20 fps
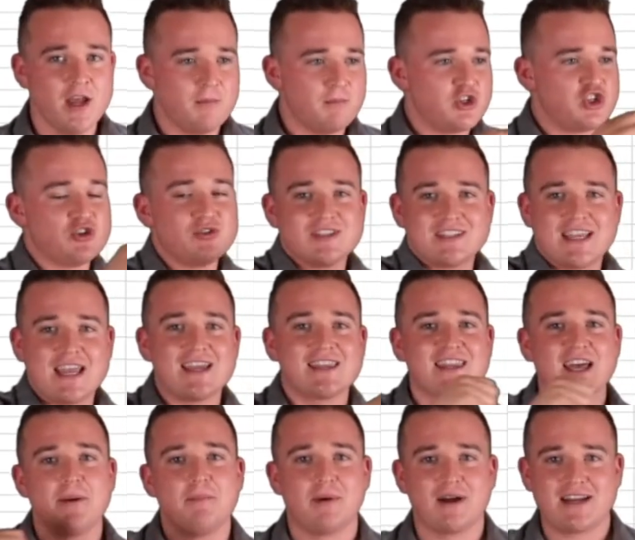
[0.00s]
But you can take
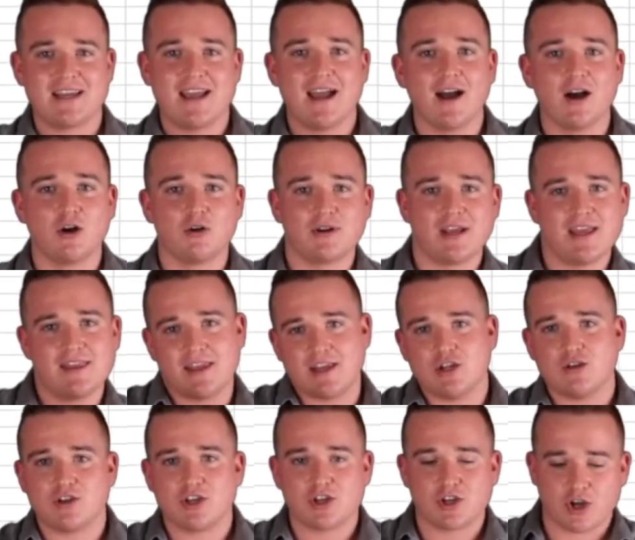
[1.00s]
that money out and then
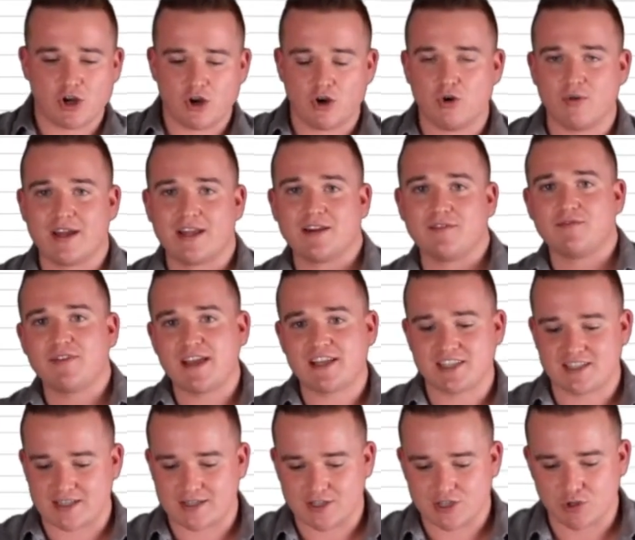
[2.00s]
you can go and
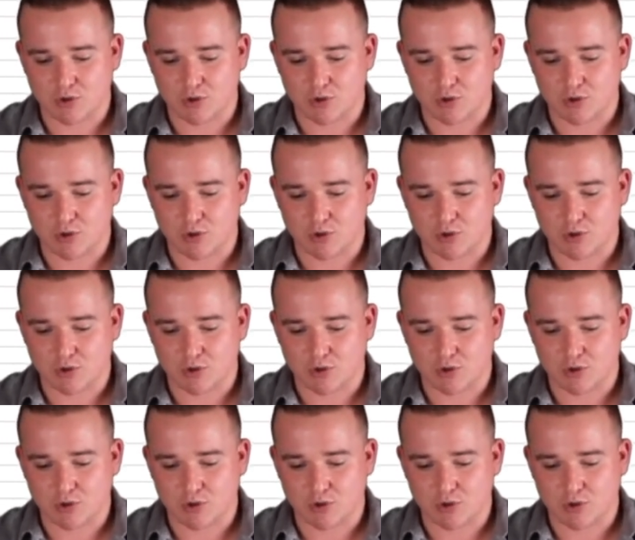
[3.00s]
invest it.